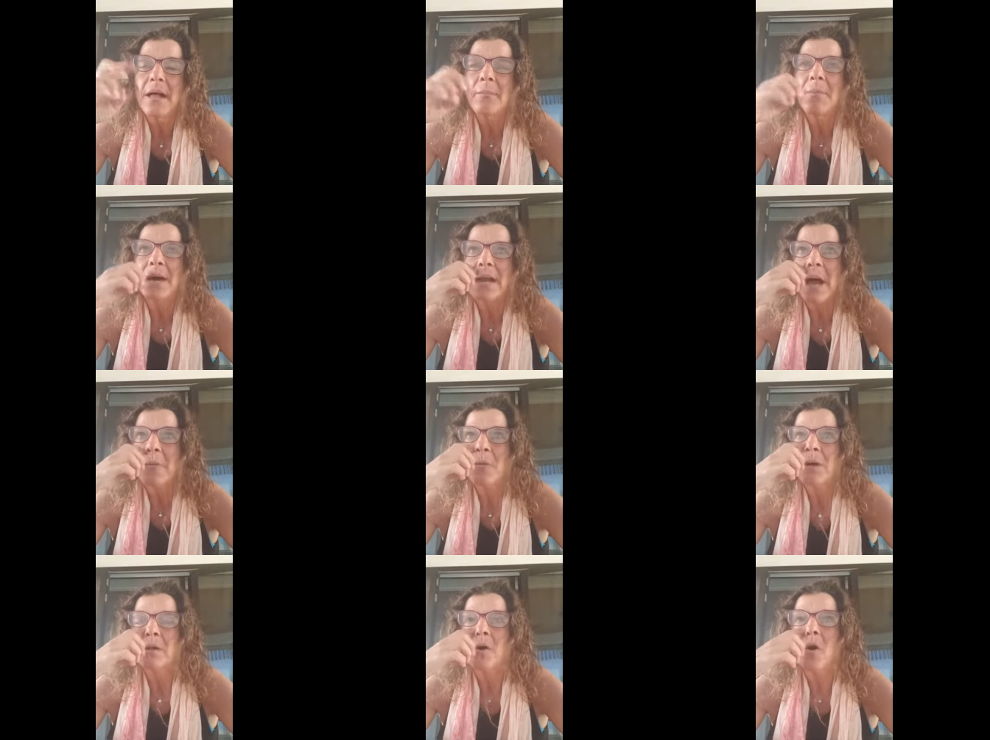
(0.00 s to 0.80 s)
but I
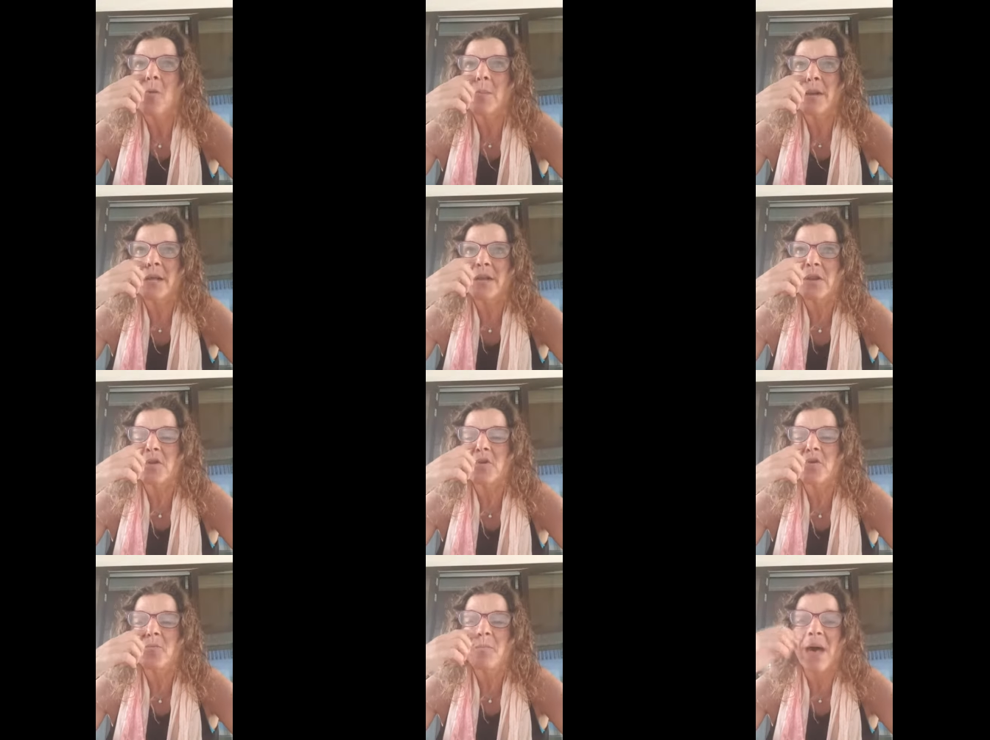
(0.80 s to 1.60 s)
will open a
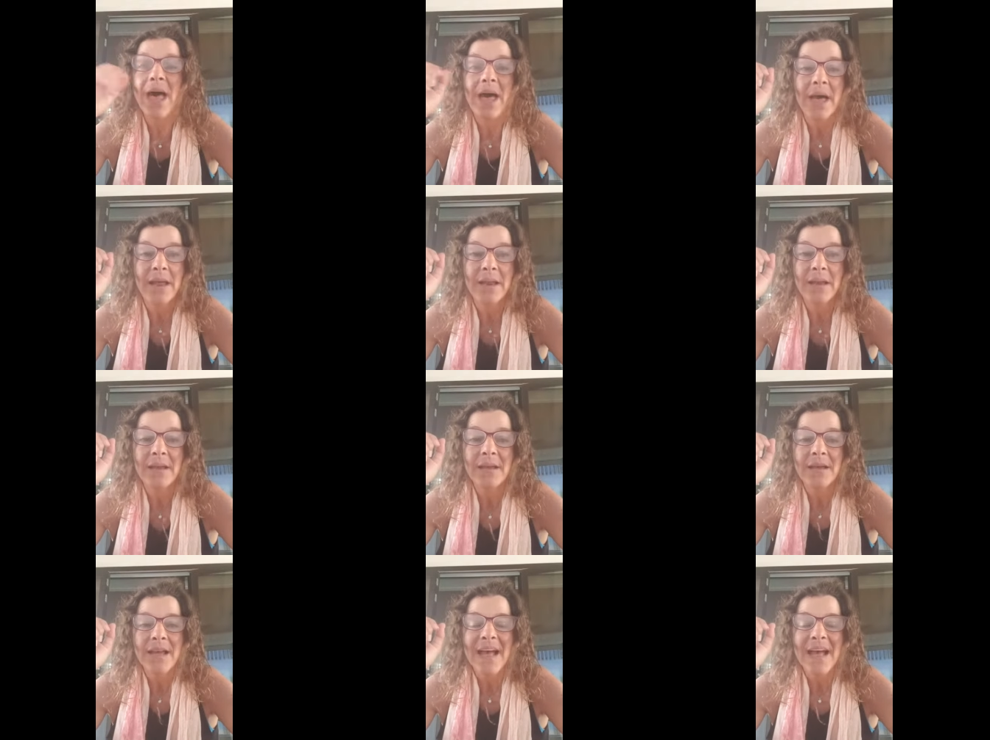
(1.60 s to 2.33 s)
new pen